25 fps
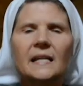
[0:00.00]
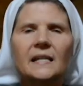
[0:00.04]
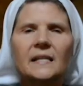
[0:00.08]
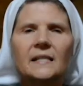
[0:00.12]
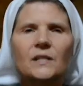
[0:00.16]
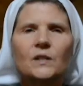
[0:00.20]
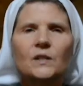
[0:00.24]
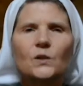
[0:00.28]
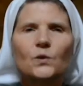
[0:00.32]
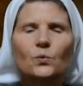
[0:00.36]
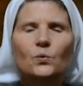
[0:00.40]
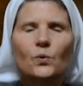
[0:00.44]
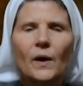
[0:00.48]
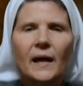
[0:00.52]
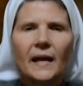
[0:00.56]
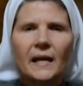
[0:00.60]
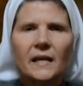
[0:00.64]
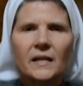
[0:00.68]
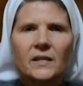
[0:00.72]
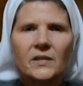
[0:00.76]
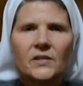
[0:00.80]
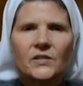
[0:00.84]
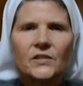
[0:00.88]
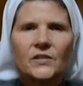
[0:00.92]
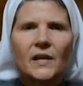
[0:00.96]
His
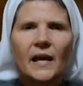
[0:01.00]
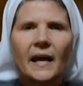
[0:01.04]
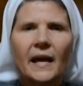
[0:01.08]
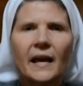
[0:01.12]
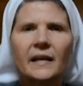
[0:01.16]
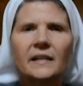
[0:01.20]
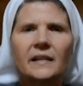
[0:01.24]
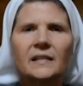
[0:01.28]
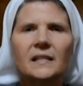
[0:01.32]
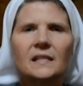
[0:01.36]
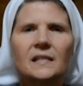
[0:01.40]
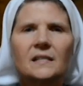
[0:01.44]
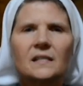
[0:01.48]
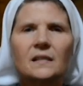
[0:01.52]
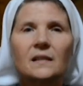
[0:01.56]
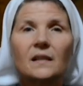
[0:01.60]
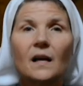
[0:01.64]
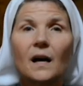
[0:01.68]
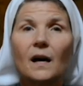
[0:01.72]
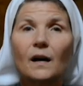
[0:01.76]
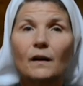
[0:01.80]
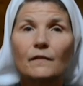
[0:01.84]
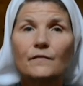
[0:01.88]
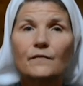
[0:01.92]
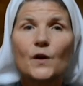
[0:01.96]
grace and His
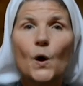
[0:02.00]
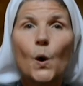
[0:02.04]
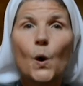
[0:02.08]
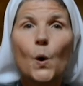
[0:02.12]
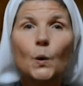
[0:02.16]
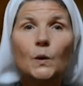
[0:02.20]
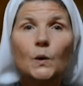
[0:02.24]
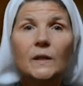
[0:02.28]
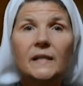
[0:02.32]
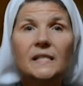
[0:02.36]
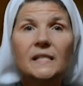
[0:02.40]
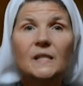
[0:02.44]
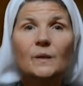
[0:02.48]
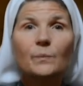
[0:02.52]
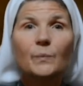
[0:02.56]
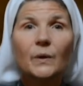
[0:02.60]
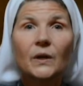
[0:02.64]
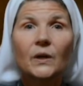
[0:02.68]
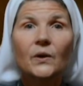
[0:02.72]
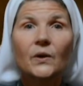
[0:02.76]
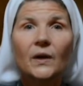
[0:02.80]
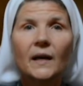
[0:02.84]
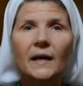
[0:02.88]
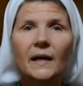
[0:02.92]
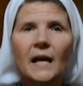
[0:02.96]
love, the Holy
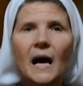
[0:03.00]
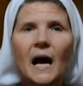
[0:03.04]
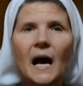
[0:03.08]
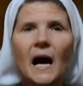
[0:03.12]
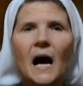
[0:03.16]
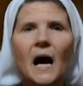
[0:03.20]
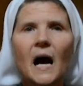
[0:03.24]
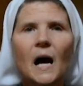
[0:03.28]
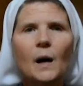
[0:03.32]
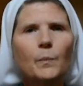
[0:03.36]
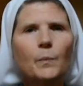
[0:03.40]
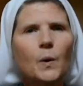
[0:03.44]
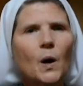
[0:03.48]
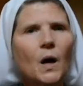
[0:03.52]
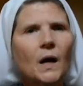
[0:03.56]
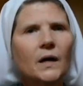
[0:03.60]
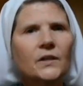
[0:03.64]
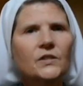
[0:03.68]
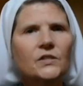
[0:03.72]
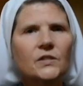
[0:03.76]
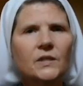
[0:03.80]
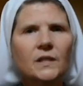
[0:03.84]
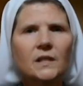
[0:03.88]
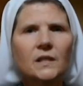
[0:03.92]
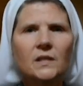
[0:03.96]
Spirit,
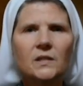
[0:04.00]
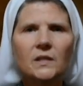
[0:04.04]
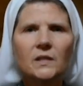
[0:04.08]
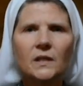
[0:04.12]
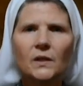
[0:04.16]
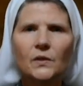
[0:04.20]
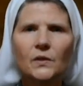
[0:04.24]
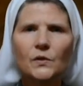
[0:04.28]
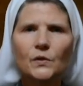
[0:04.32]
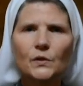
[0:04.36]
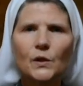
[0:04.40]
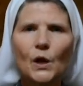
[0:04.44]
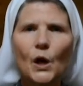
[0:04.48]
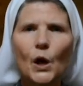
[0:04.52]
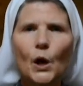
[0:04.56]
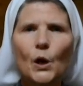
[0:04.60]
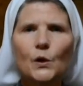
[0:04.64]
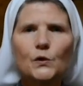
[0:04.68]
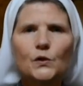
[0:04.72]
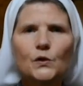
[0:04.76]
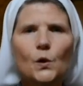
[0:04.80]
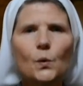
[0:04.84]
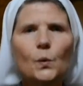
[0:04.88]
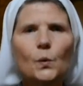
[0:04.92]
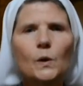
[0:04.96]
upon Jesus.
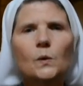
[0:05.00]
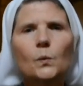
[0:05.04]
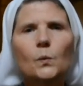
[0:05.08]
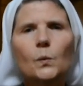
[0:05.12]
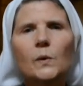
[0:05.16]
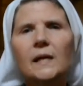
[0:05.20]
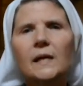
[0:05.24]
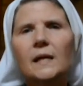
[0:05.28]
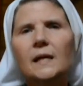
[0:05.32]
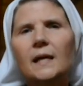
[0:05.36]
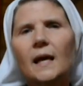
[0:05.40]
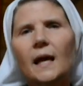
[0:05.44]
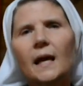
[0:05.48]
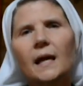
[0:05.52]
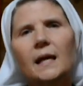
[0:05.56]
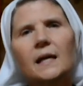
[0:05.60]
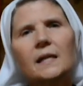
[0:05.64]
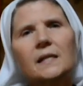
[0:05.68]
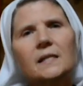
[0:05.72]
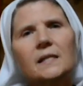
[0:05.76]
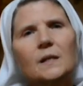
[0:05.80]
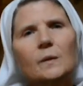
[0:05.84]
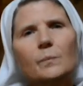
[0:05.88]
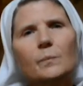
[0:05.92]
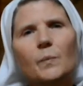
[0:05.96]
So when we
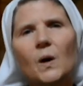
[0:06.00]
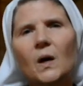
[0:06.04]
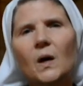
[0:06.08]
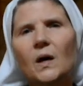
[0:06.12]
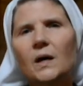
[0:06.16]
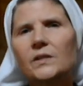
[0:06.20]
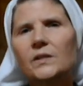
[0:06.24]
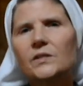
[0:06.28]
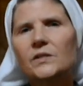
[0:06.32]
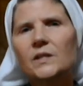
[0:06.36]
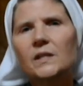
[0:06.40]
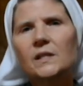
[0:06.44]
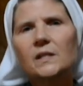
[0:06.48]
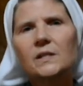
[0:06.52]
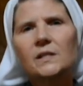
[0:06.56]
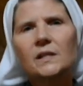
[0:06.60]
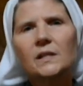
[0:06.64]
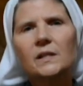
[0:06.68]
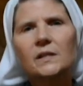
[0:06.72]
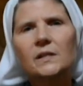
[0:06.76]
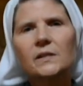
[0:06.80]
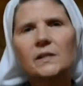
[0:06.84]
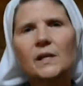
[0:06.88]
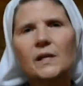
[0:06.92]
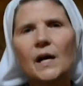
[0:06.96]
gaze upon
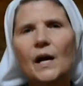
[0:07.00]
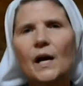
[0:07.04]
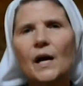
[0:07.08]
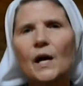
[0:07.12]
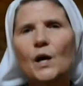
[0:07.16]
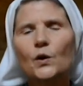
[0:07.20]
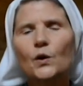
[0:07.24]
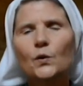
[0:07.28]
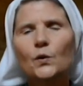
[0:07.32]
Jesus